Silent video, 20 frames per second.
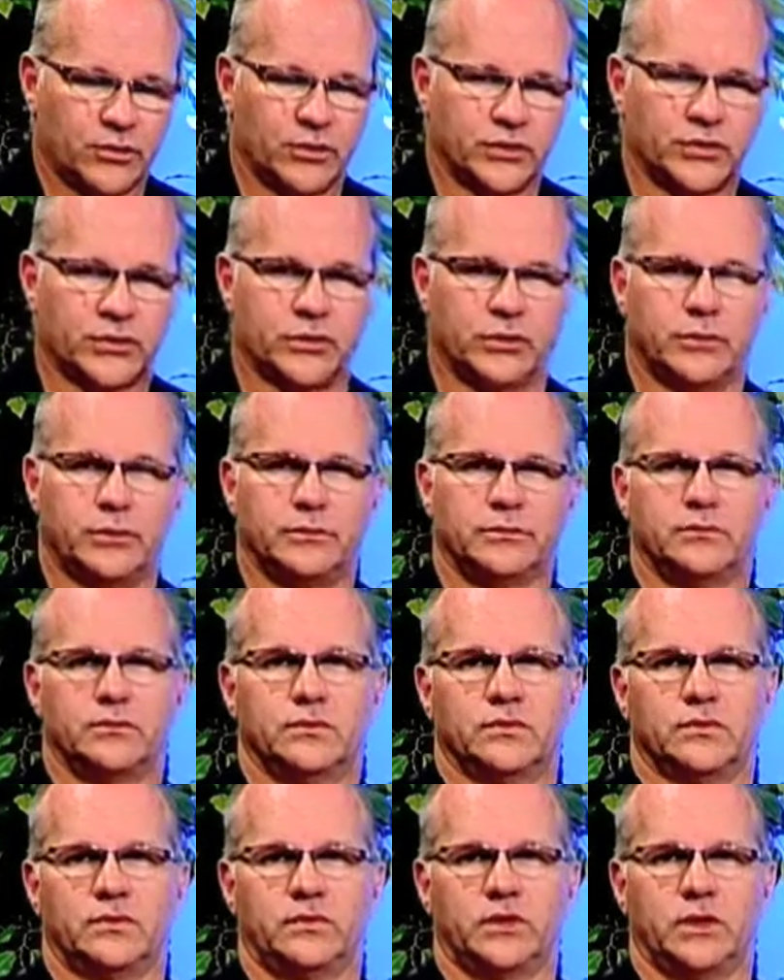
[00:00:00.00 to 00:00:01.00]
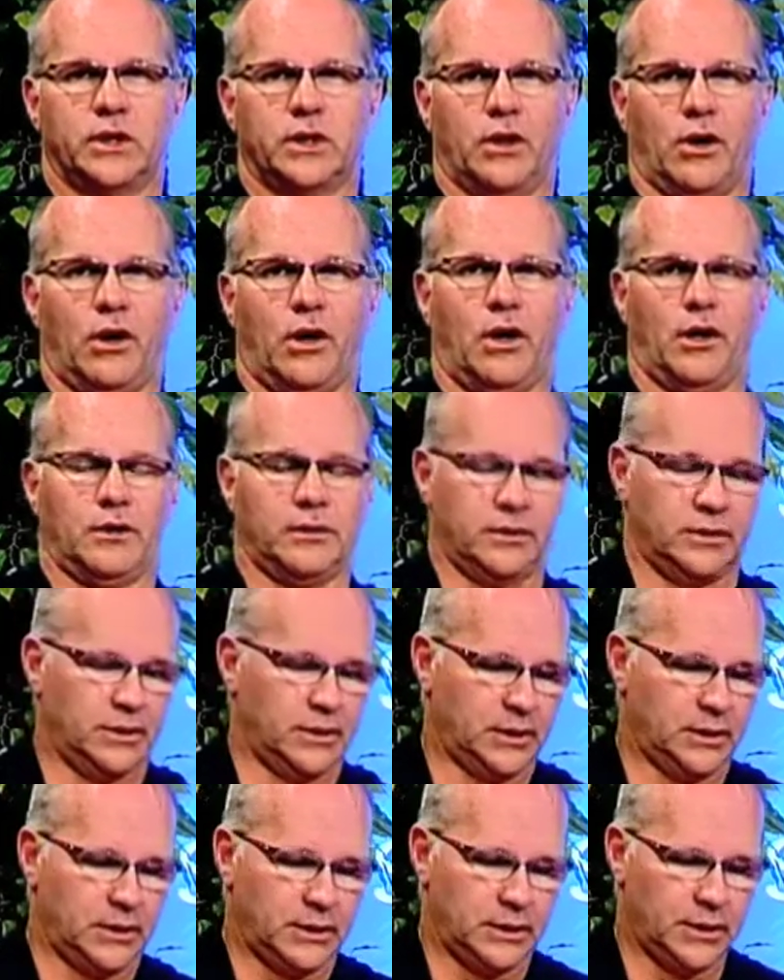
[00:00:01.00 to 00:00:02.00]
Crystal City Hall.
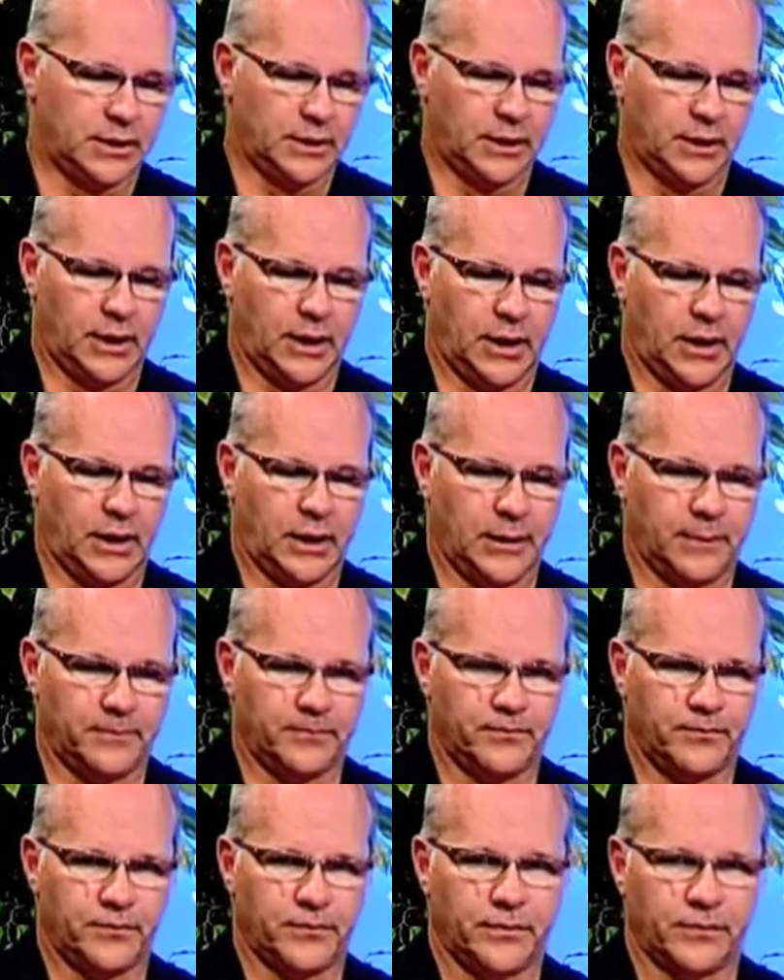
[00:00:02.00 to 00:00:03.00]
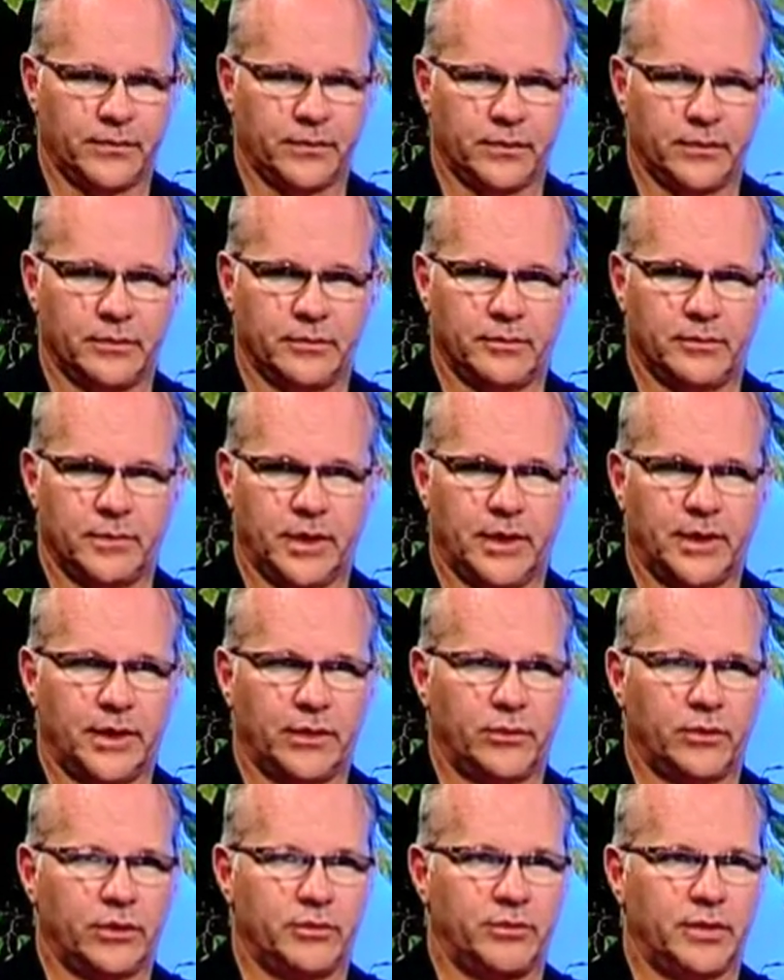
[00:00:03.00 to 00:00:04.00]
Um,
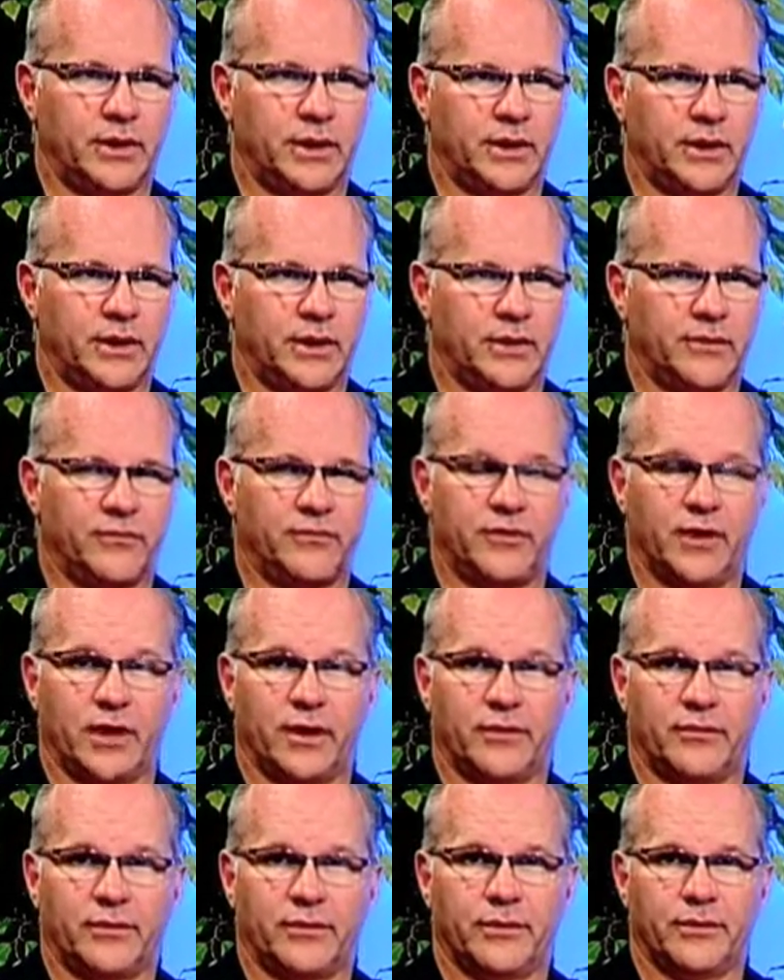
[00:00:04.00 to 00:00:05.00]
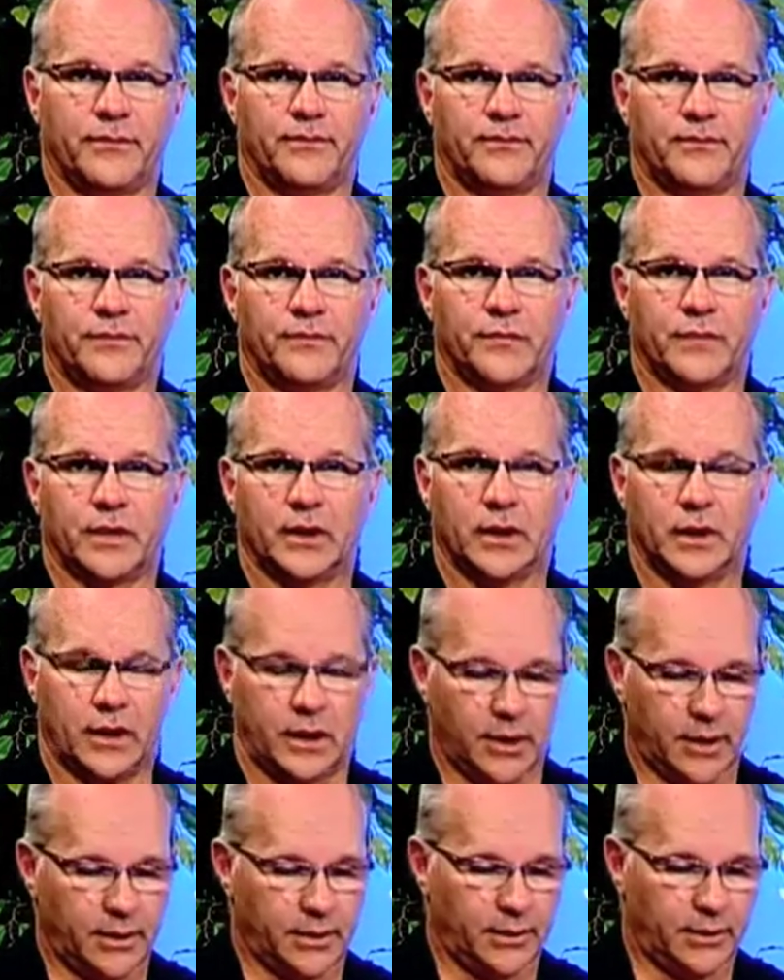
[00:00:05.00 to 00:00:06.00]
Monday would be the fifth uh,
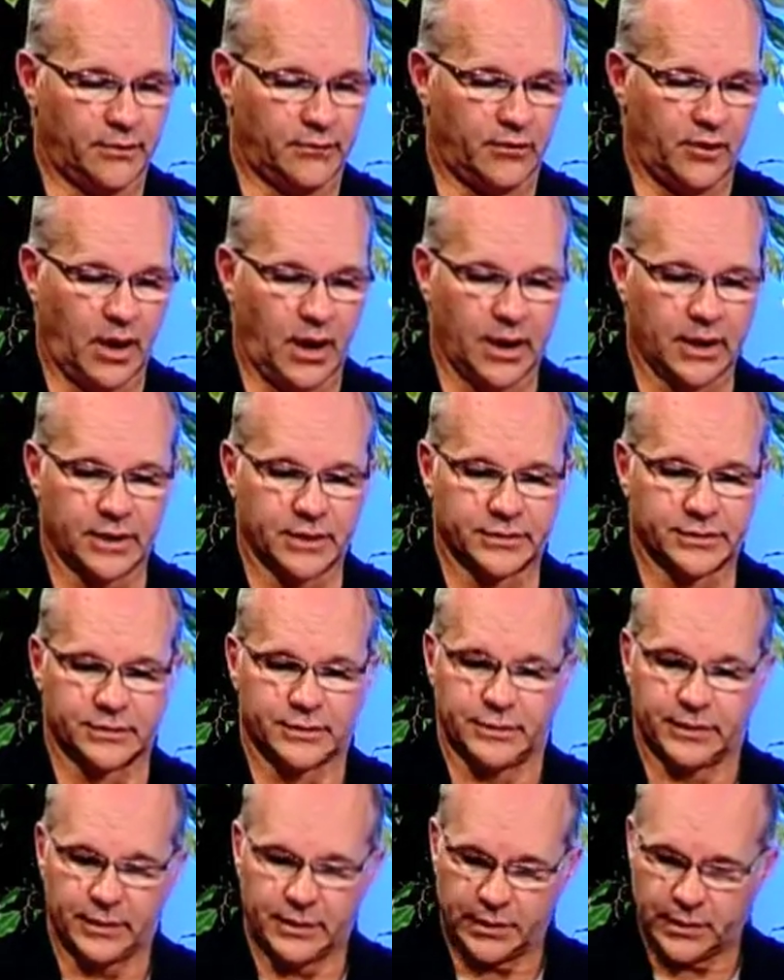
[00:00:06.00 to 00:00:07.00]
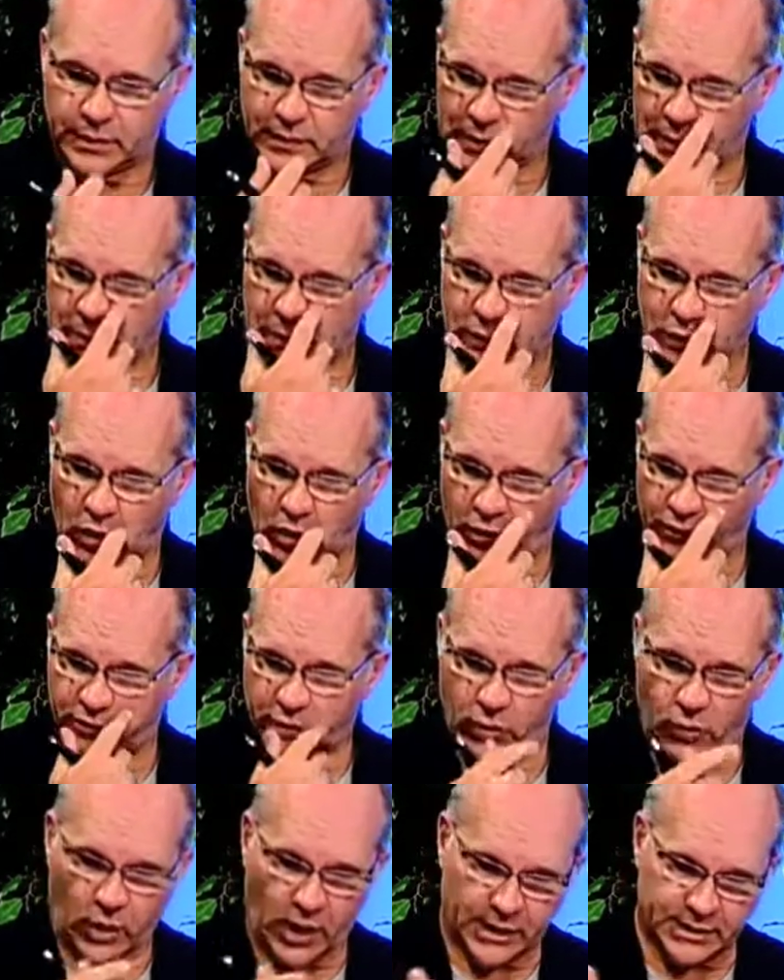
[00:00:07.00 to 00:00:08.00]
of August. So if
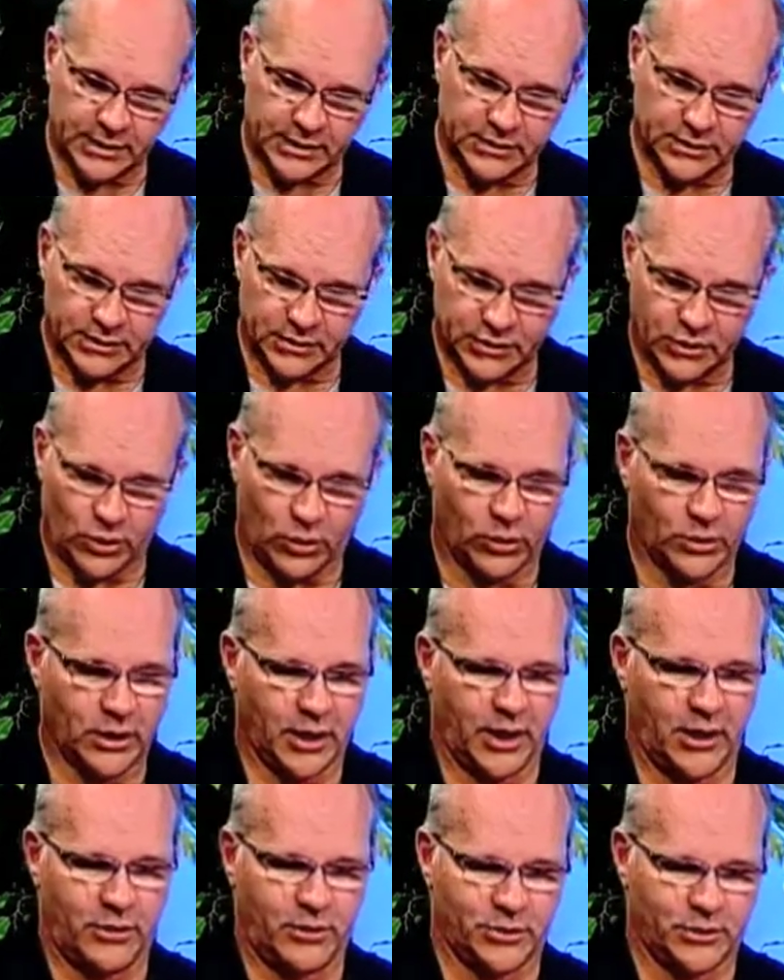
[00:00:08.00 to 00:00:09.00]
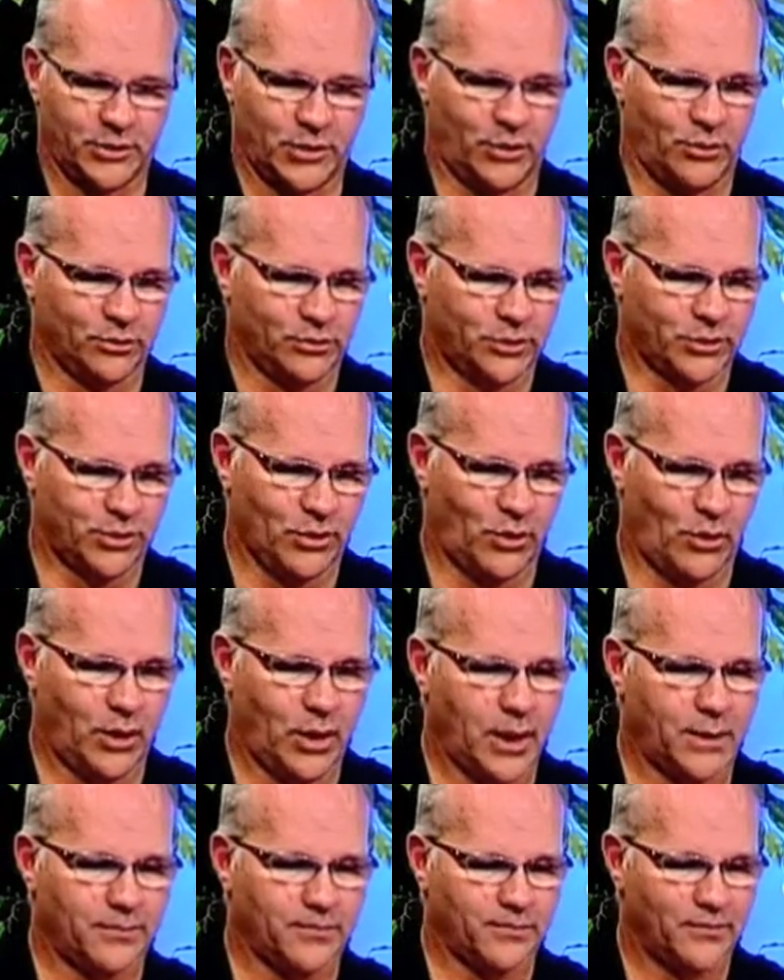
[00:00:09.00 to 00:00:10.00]
you're watching this show later, don't show
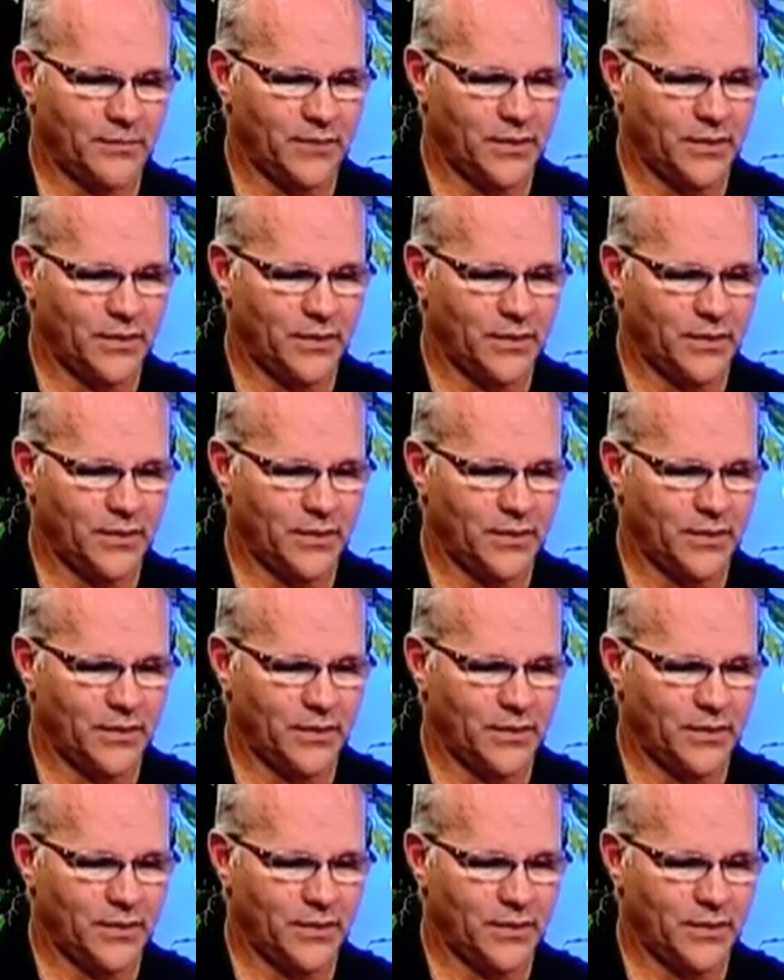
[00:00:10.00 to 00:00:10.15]
up.